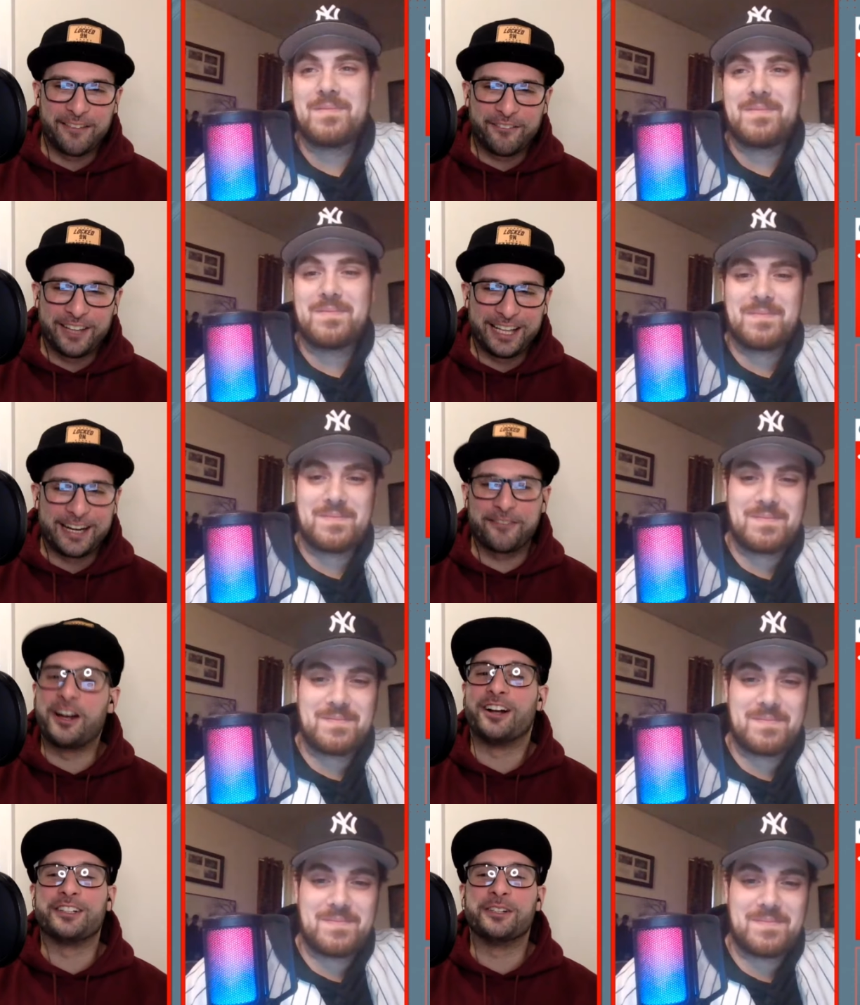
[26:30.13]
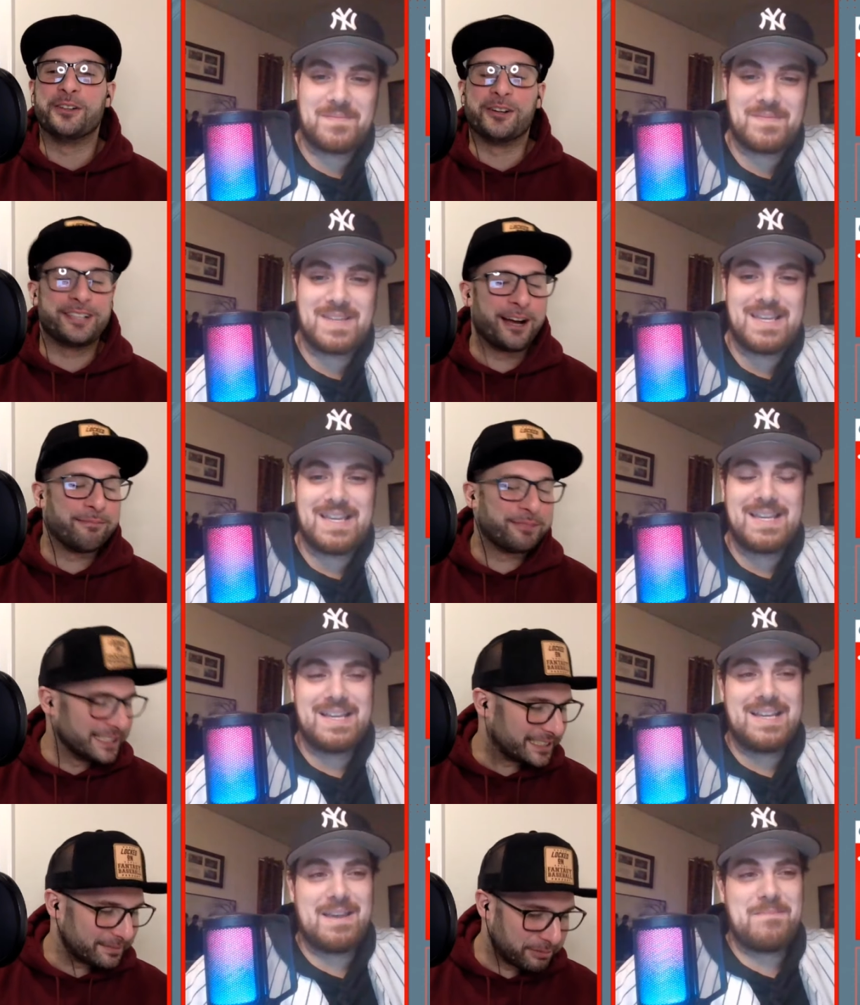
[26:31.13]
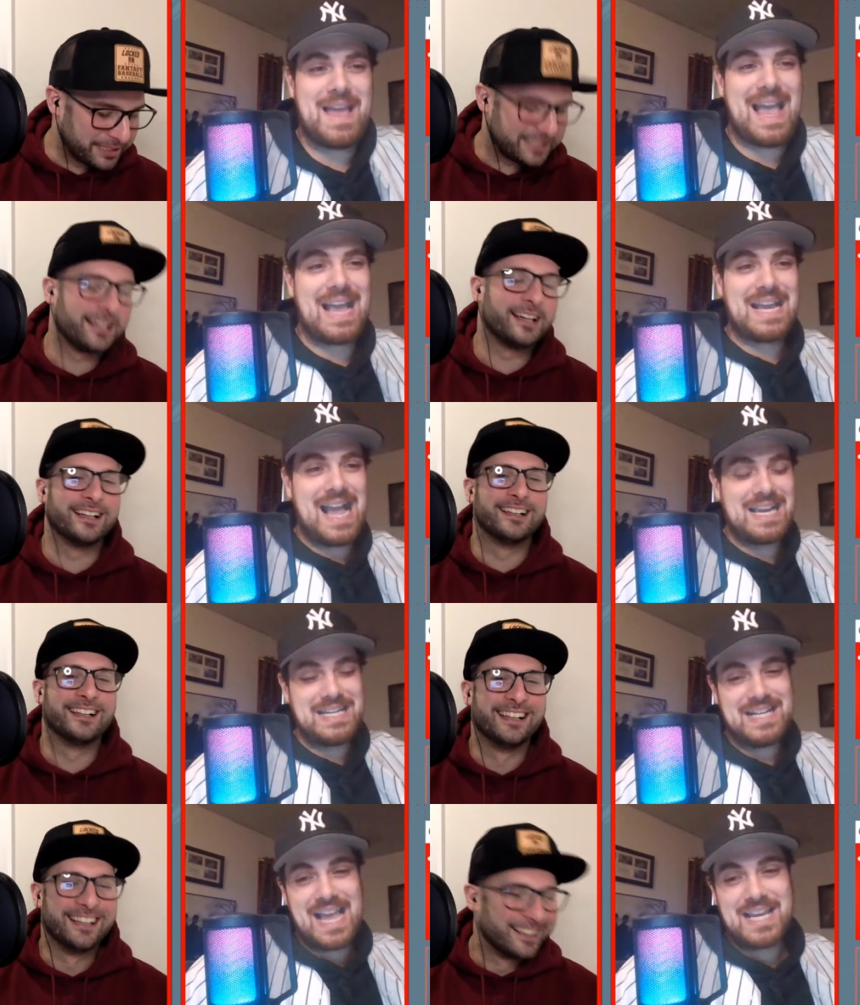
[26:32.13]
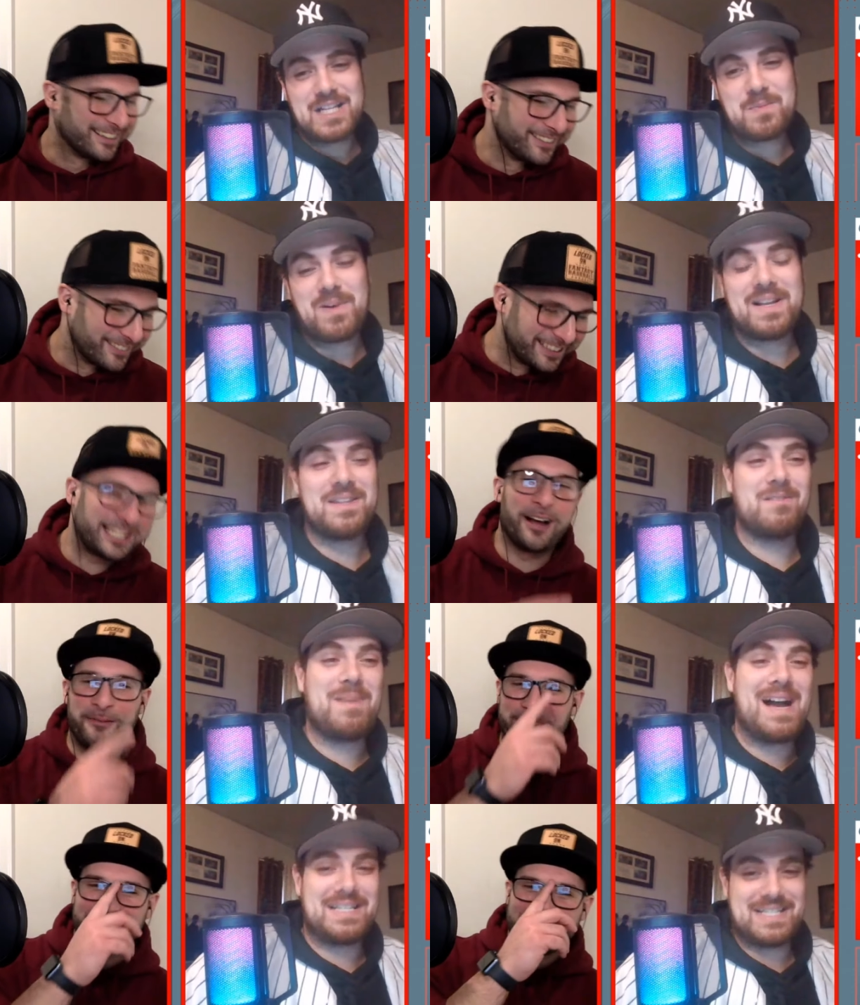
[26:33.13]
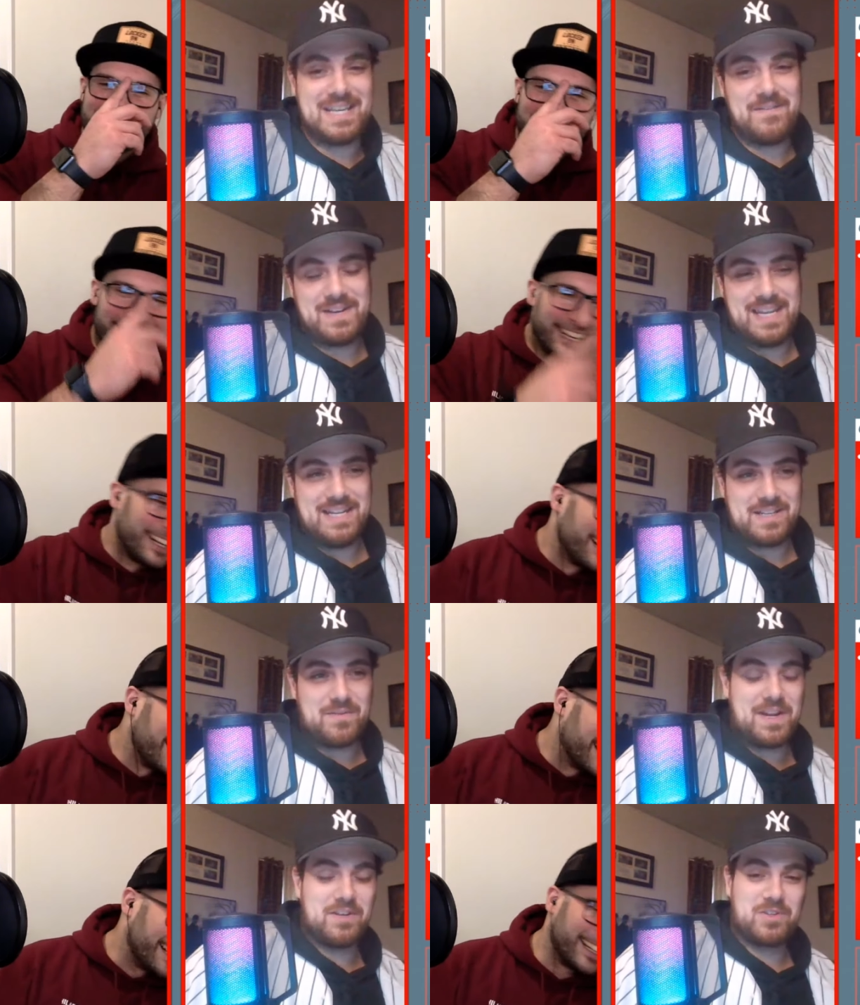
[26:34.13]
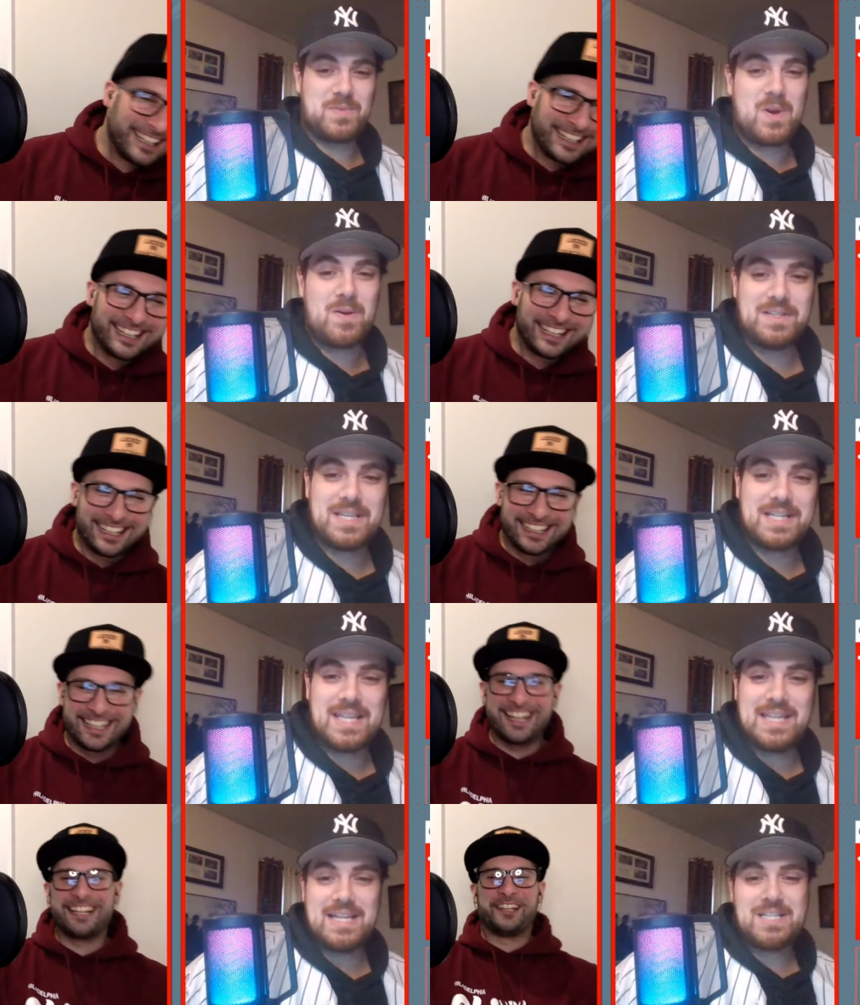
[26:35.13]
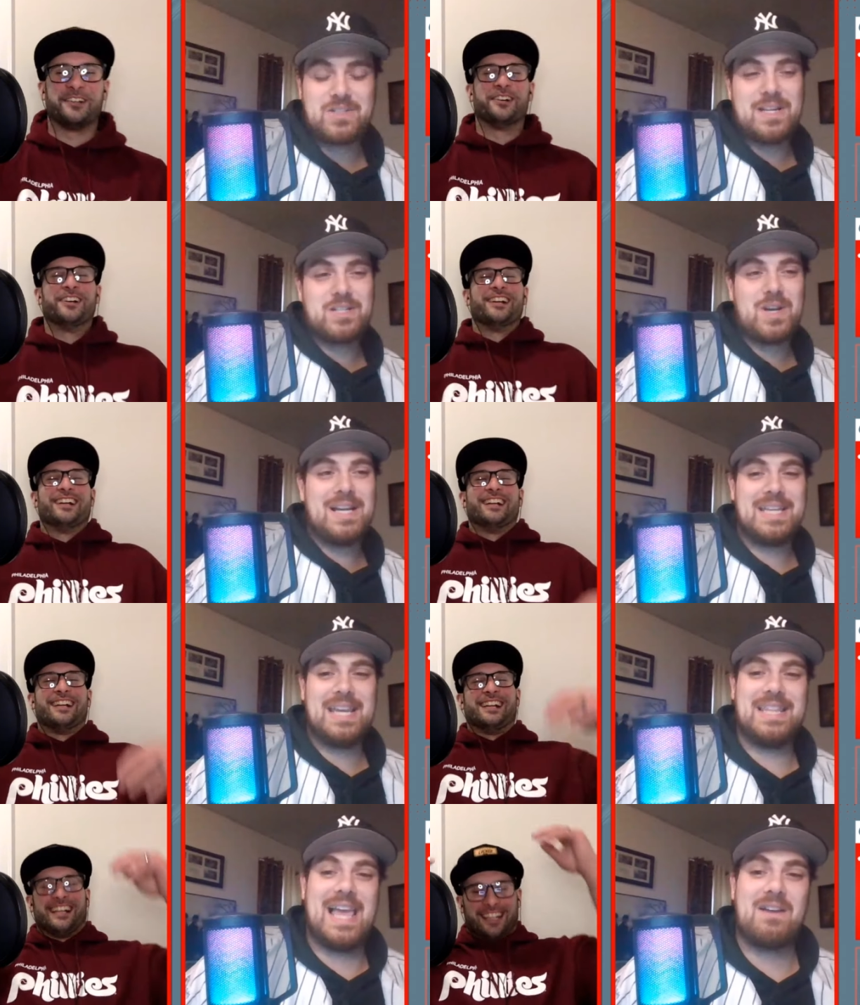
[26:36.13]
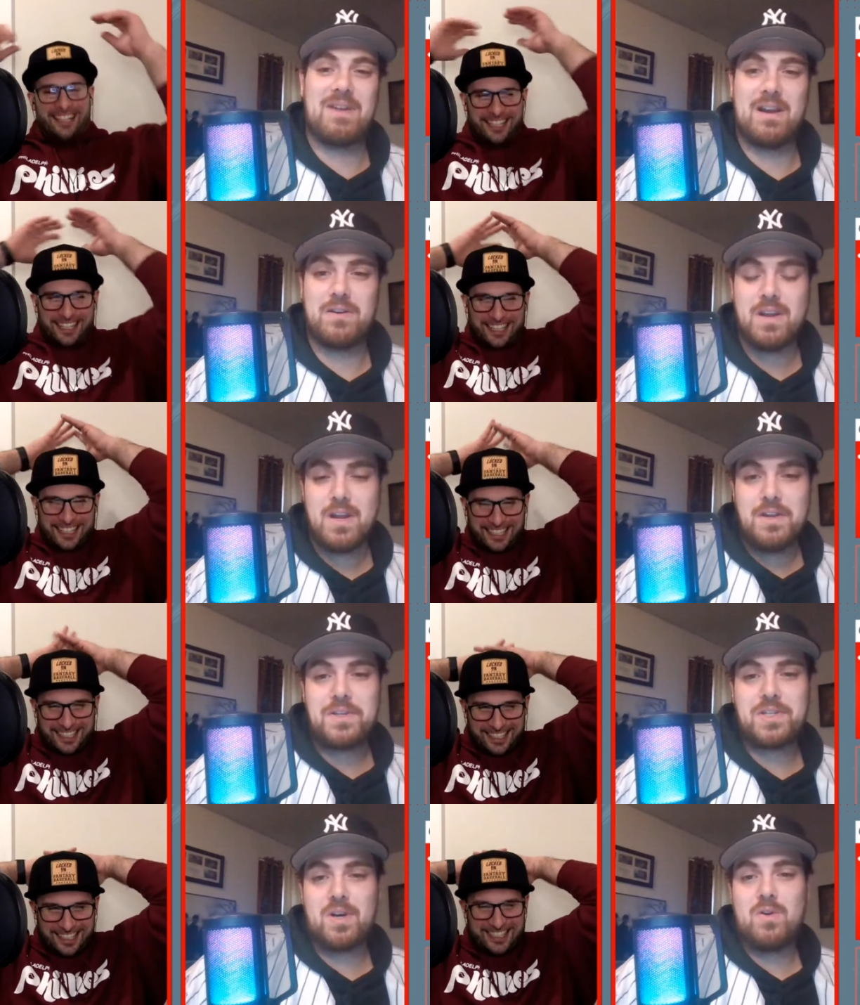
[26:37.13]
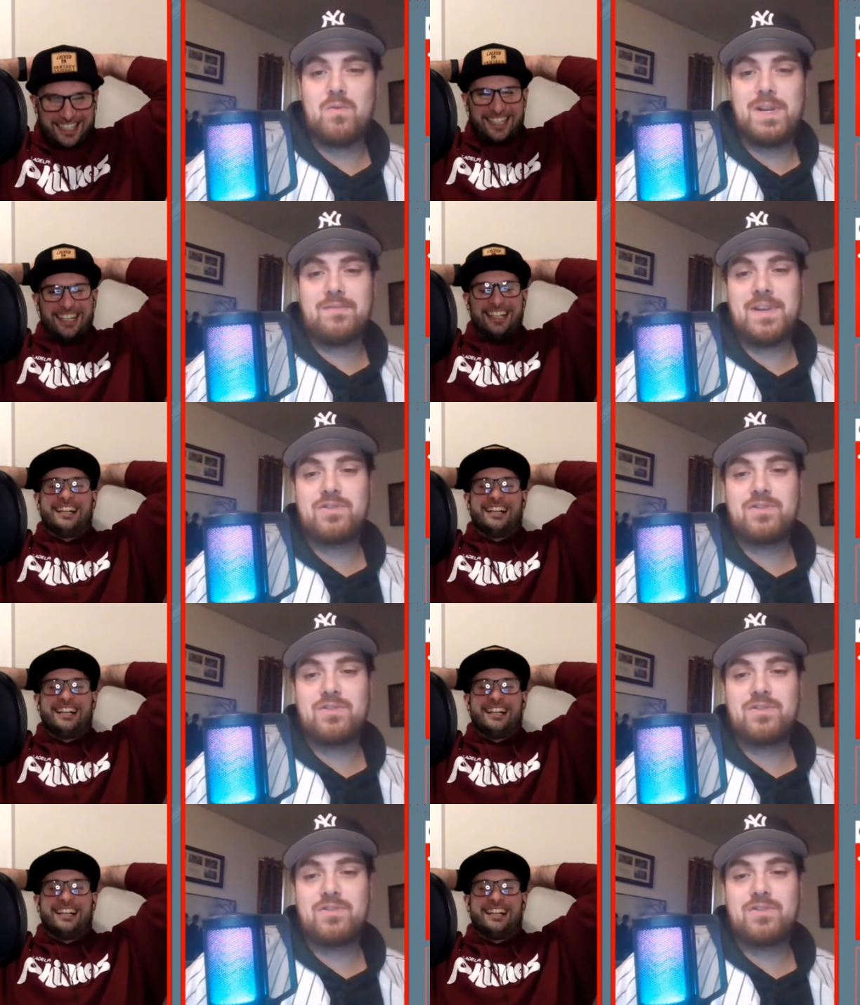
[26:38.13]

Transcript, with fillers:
Speaker 1: I feel like I've gone too long, Dom. Please, yeah, please Matt, uh,
Speaker 2: I, I could I could spread a little positivity me. into Ranger Suarez. Let, let, us let's, let's try and take that route. So with